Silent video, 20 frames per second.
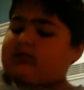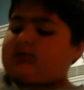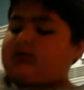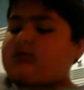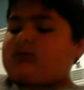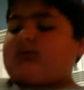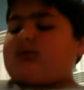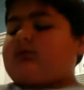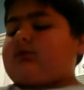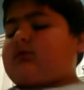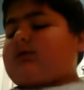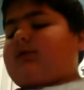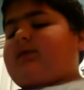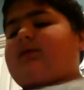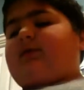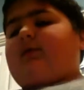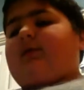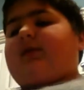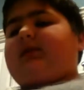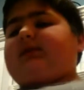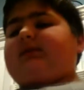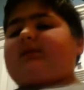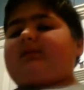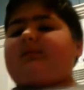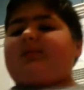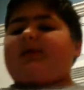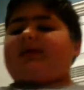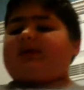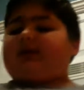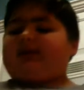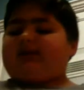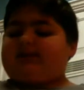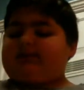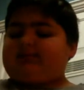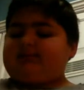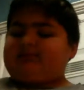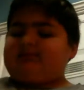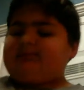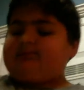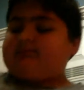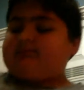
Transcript: You would use a fork to break it up.